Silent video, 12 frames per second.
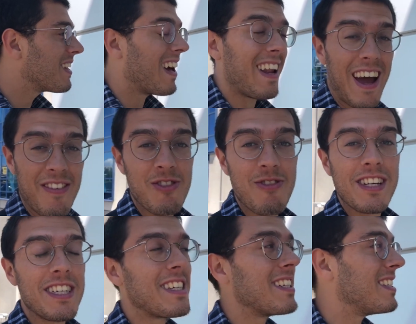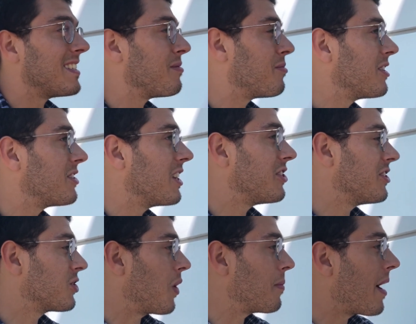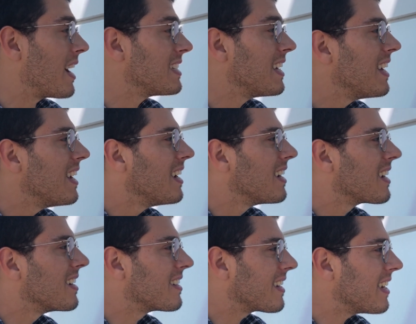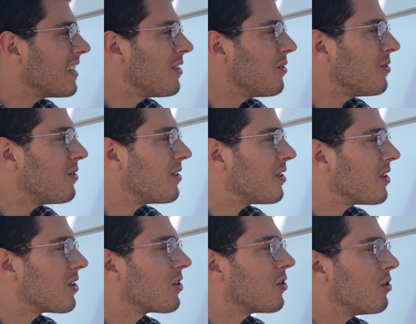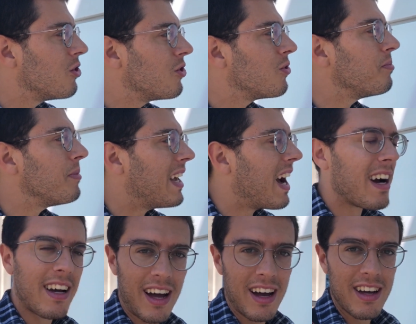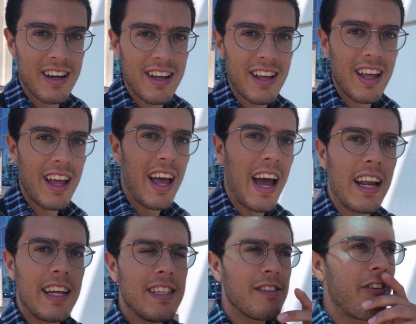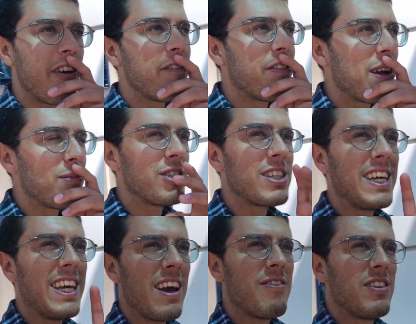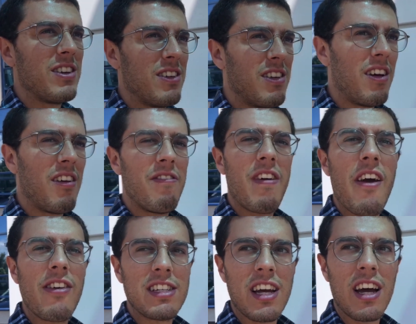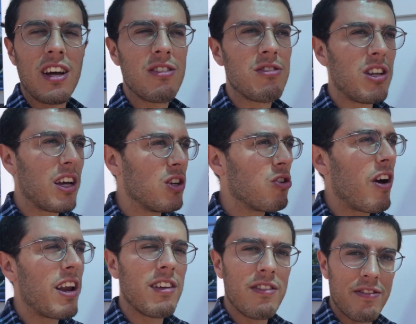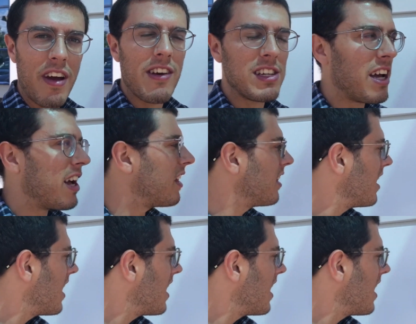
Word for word: I have to read it because the pronunciation is quite bad. Kozhumyaka. And he's a very famous Kievan fairy tales, like Ukrainian fairy tale.